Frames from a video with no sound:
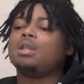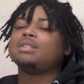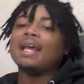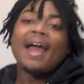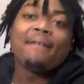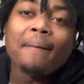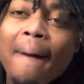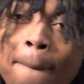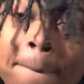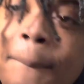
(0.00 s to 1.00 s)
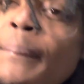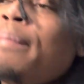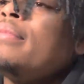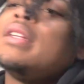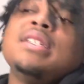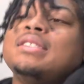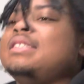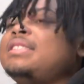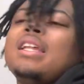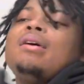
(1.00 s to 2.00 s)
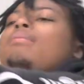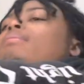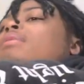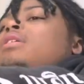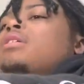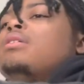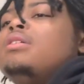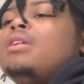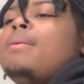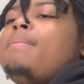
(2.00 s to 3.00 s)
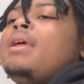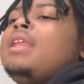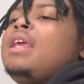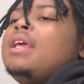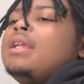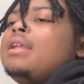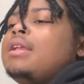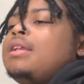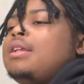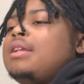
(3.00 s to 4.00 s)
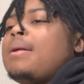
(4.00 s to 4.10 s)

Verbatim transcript: That right. She said um, the the mini the